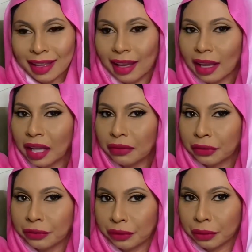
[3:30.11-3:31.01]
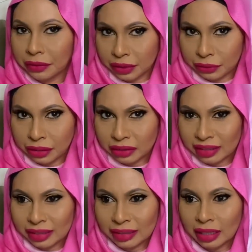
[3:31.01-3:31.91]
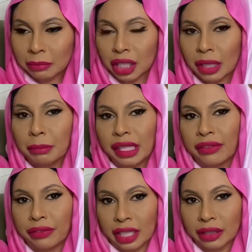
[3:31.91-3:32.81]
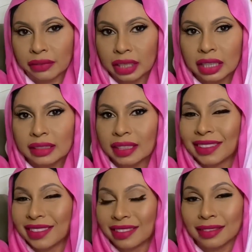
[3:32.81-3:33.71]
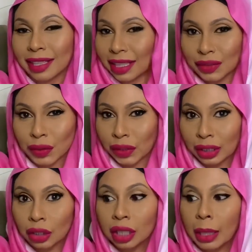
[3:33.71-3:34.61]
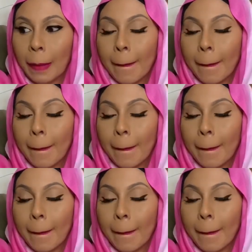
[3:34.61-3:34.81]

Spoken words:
I have a few of his fragrances and I'm not a big fan of it because it doesn't last very long,